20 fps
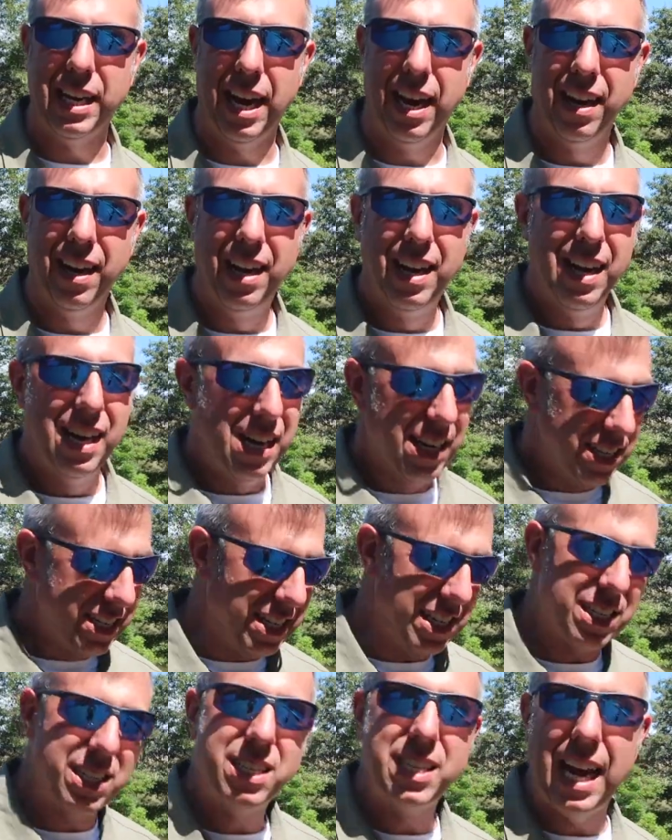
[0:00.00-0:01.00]
can.
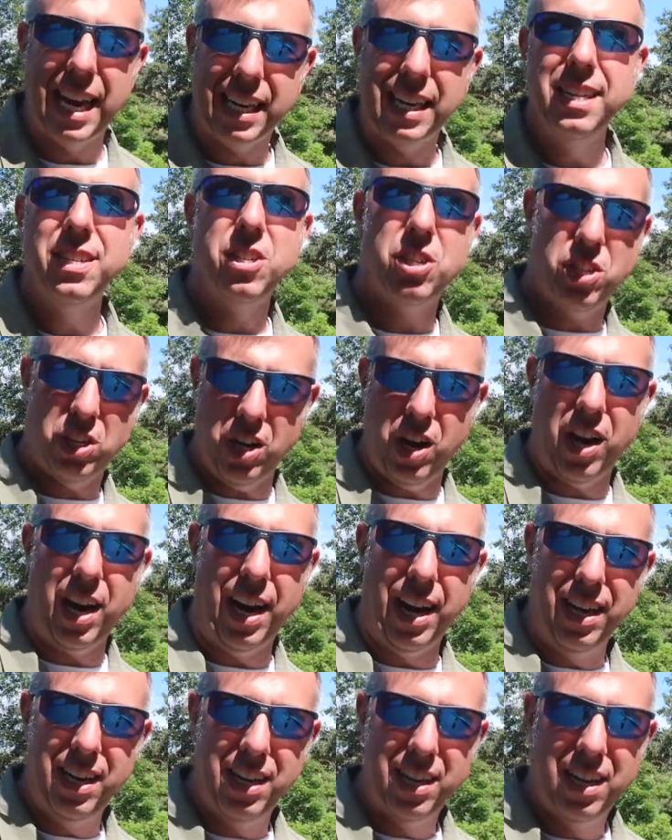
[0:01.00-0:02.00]
The second
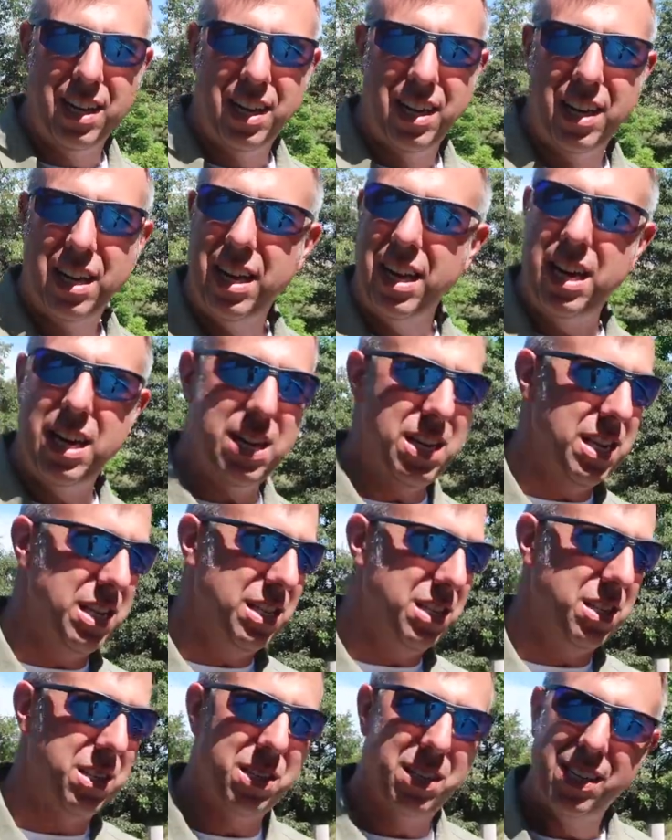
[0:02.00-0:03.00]
shot
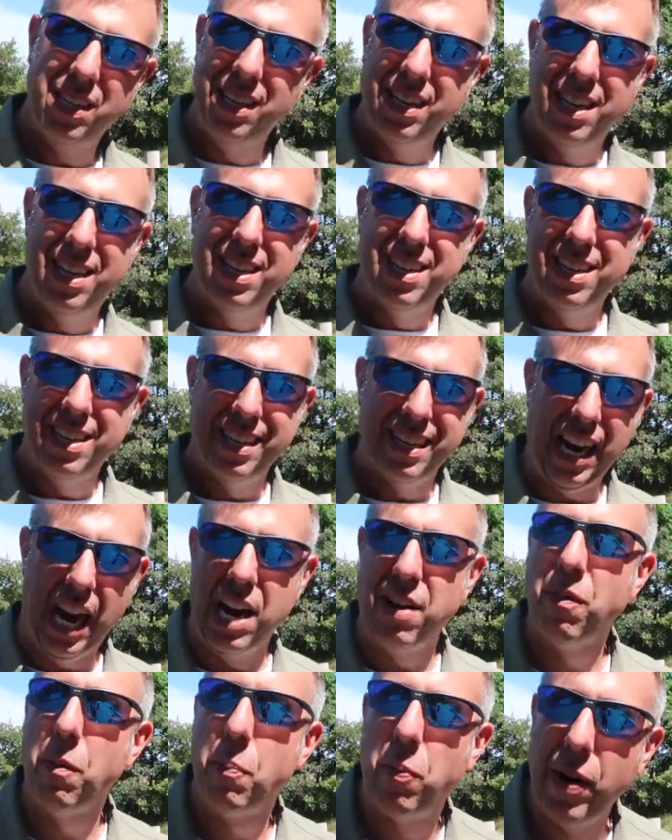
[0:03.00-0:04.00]
is
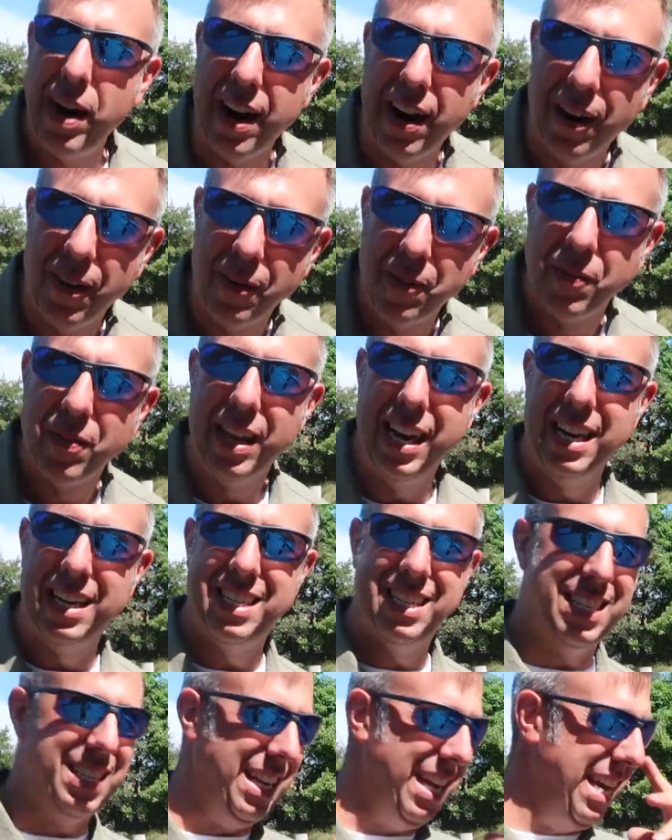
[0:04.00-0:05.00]
kind of a prayer.
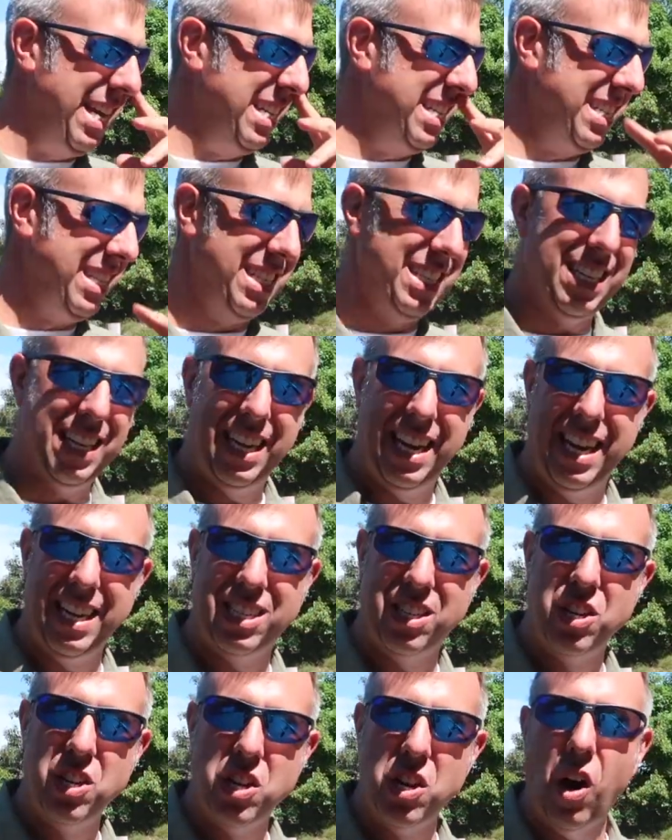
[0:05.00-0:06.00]
It's, it's,
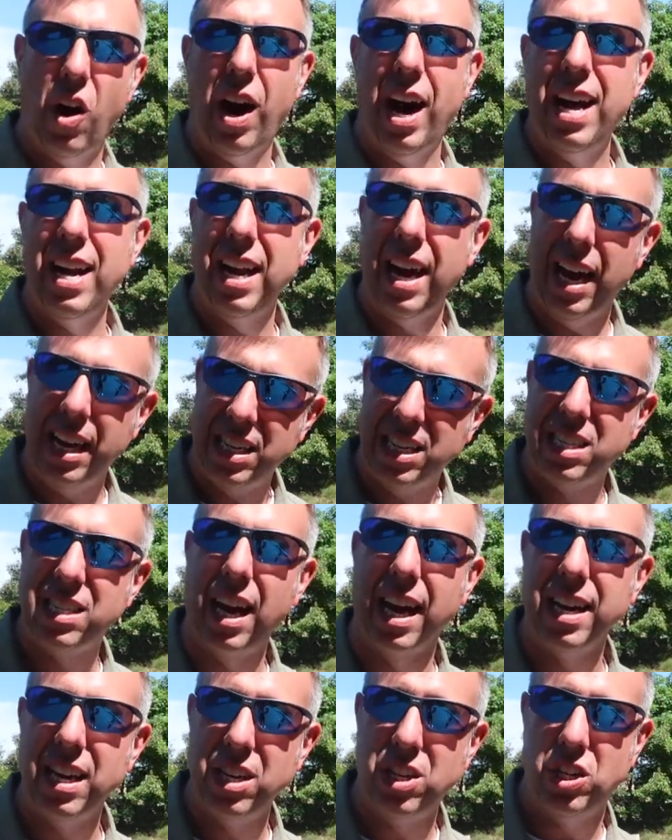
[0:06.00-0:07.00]
it's not a
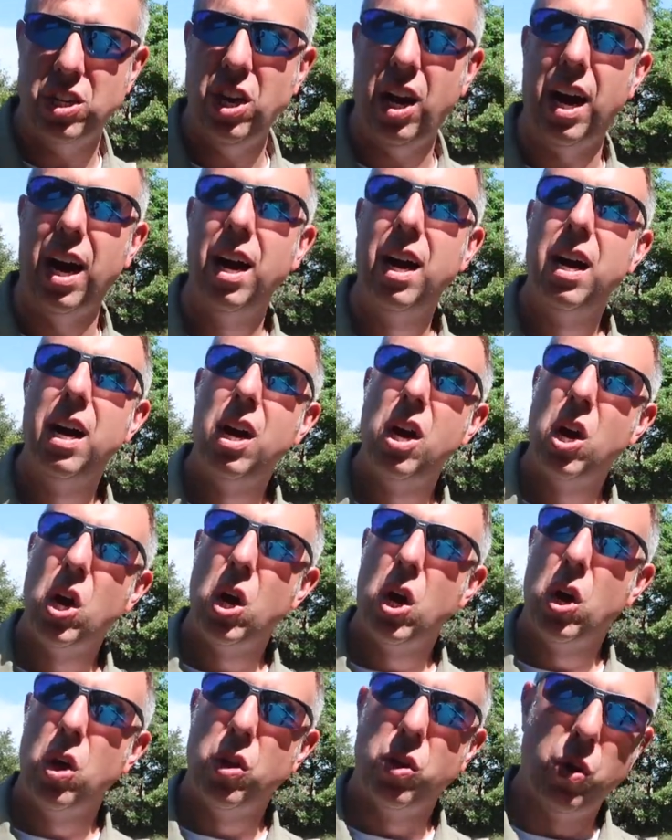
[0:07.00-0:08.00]
sighted shot.
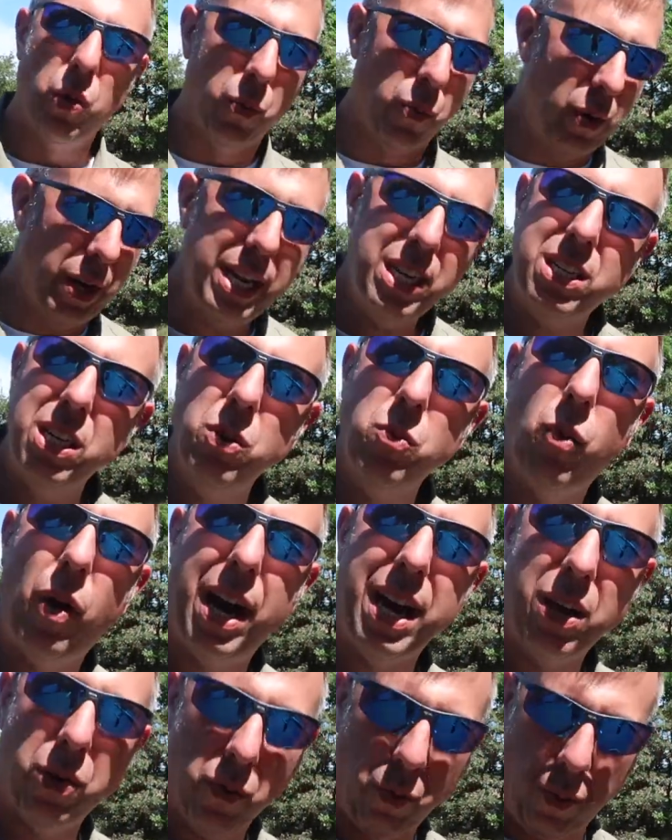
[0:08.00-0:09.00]
The reason
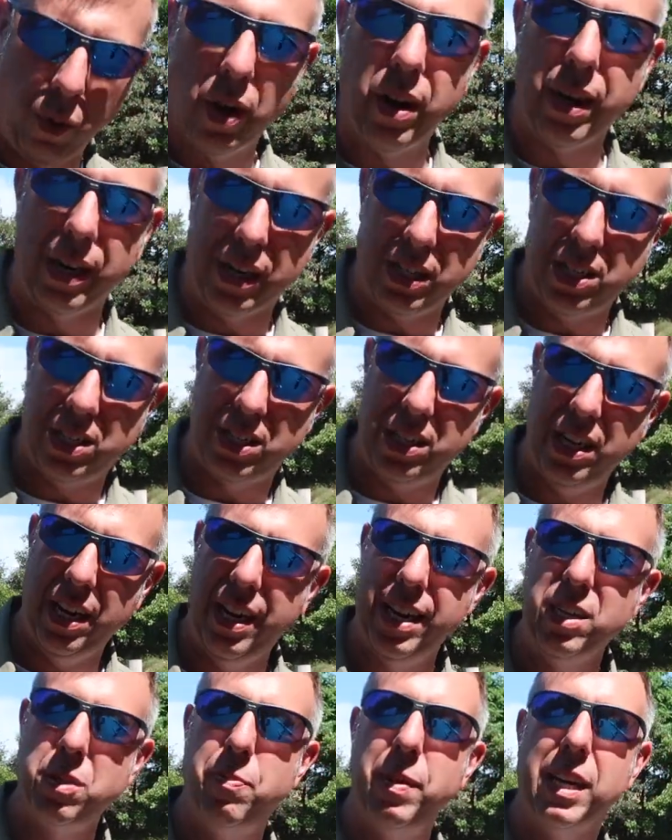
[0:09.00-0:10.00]
why it works
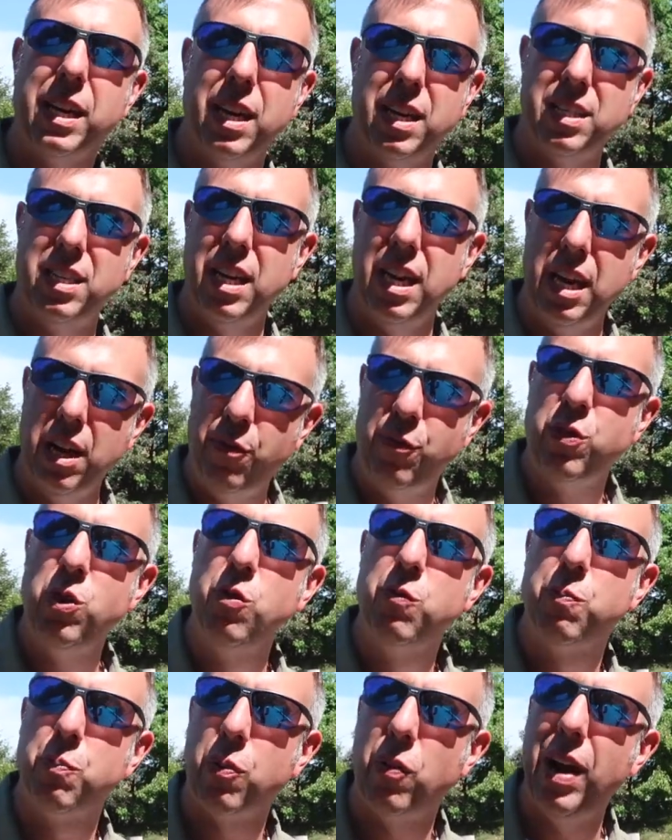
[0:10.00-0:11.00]
is because if
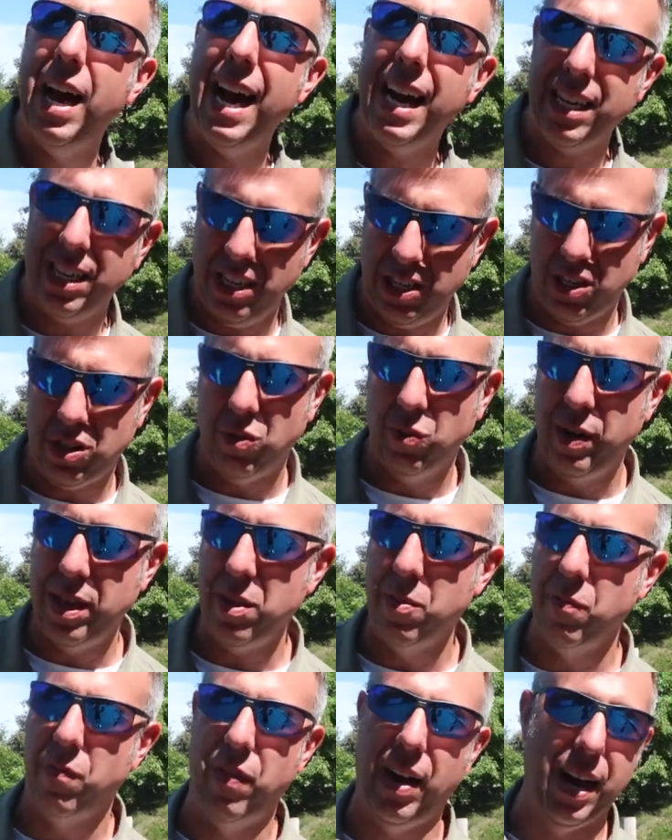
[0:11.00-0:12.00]
you've practiced
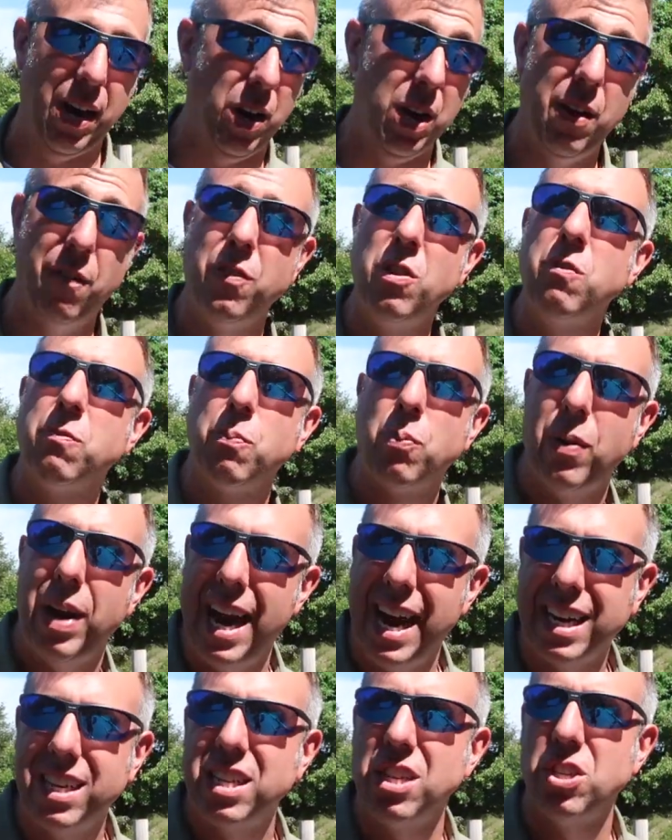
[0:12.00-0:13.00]
rhythm fire, if you've
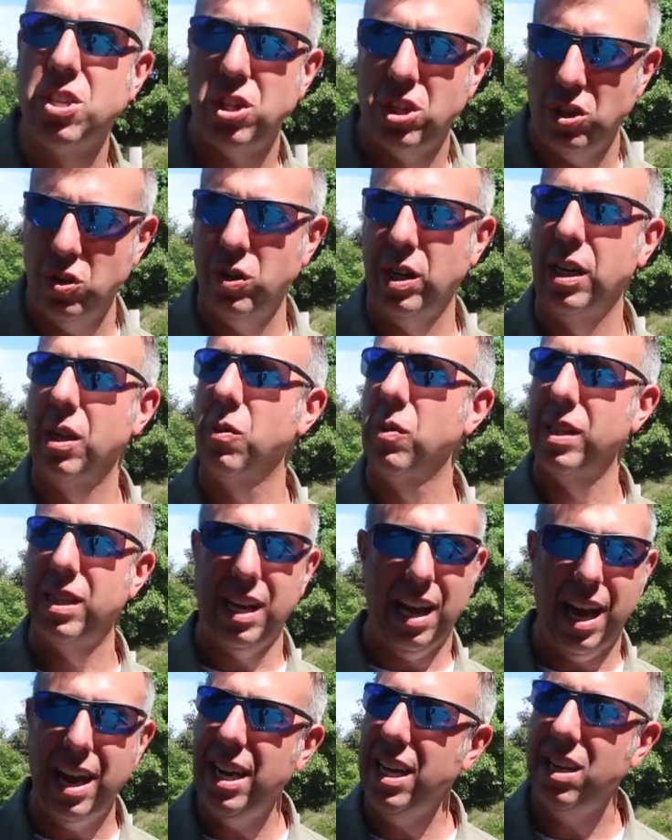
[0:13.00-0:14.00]
practiced shooting
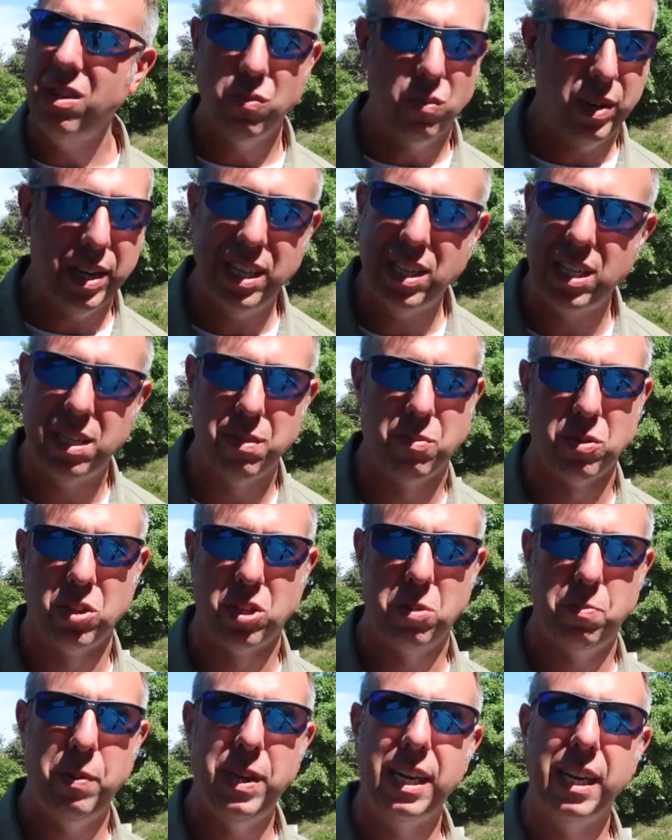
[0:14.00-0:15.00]
with any reasonable
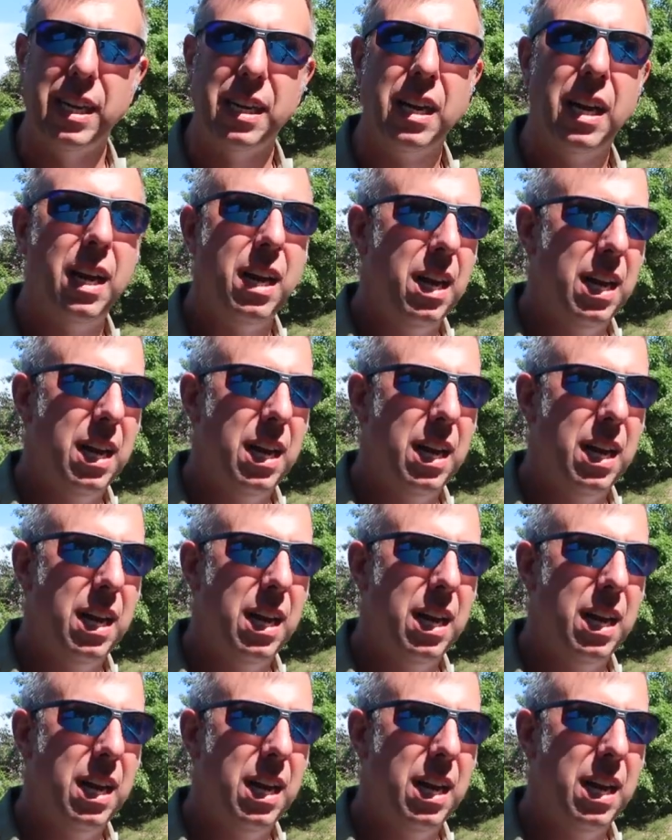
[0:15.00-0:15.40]
speed,